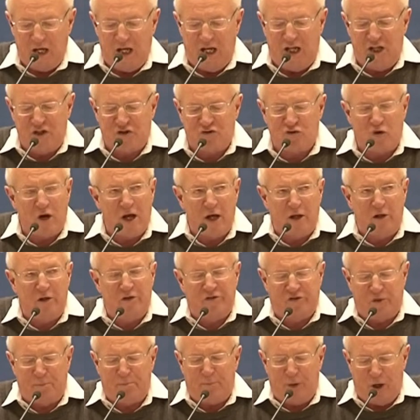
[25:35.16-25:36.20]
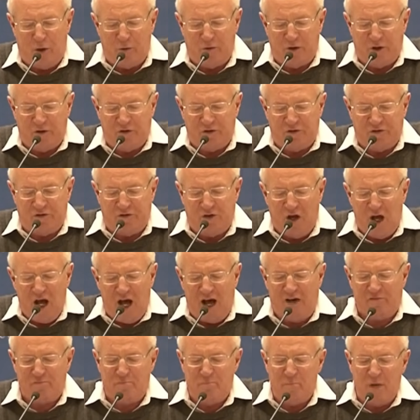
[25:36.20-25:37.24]
Israel's opponents
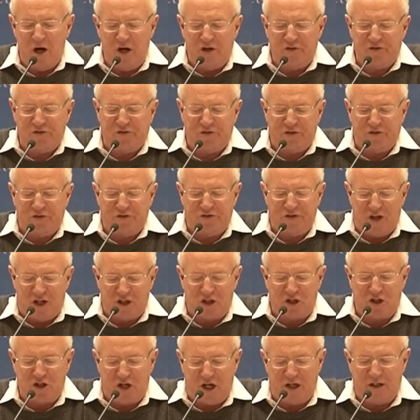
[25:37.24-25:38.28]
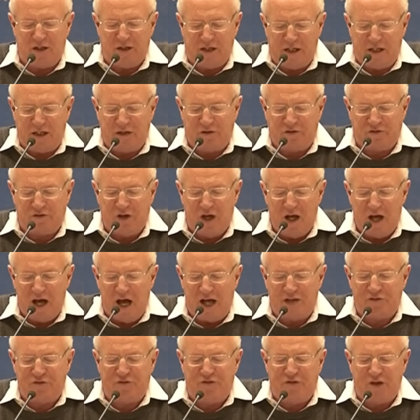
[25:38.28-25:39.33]
have mastered such techniques
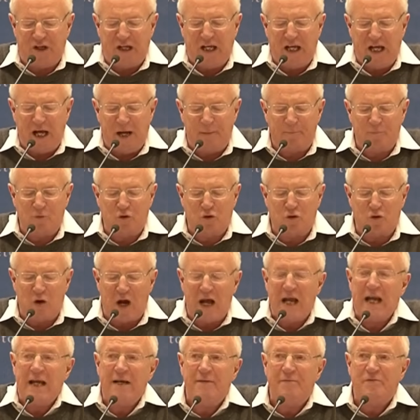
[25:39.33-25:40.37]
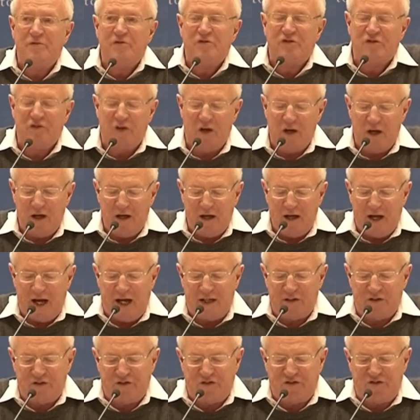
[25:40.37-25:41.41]
as digging up graves
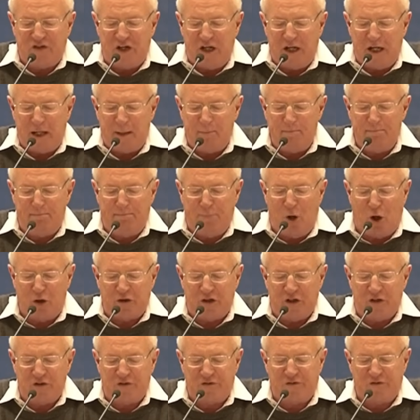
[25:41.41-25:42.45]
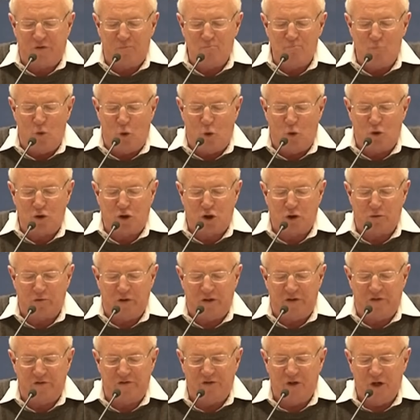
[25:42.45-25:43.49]
and stealing bodies from
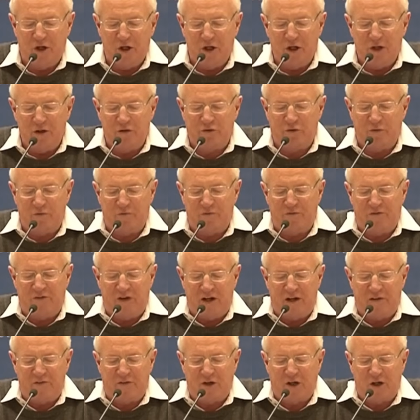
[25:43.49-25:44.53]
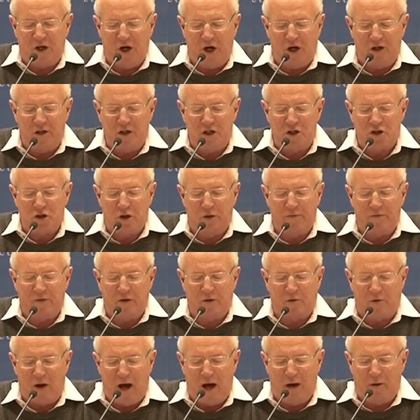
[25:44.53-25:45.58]
mortuaries to inflate the carnage on the
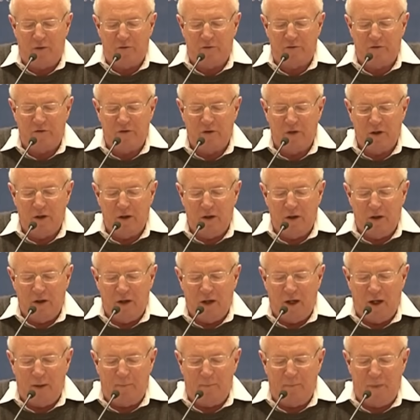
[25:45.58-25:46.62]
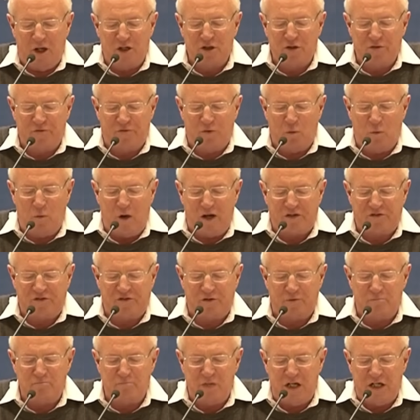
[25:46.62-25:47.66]
ground, and much of the
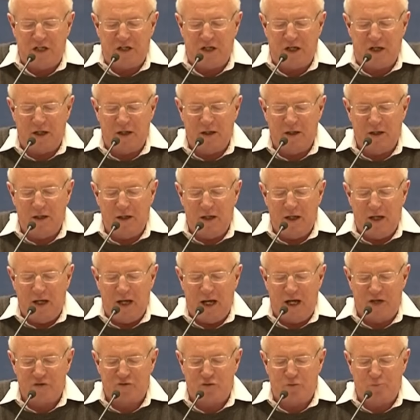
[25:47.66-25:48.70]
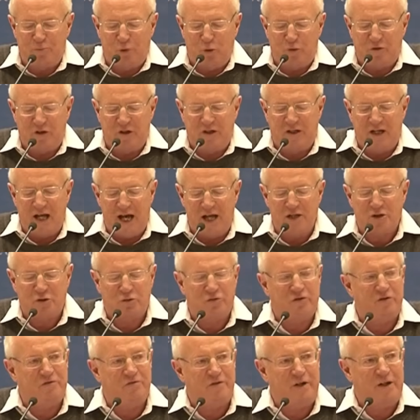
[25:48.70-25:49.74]
Western media has reported
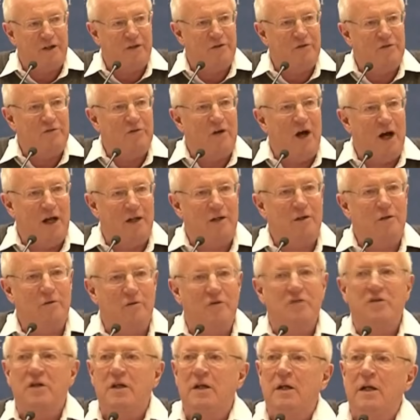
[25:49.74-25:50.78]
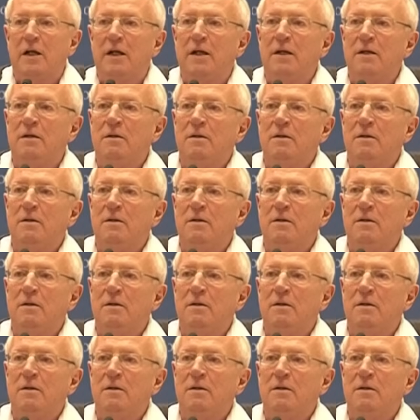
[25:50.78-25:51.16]
casualty figures uncritically.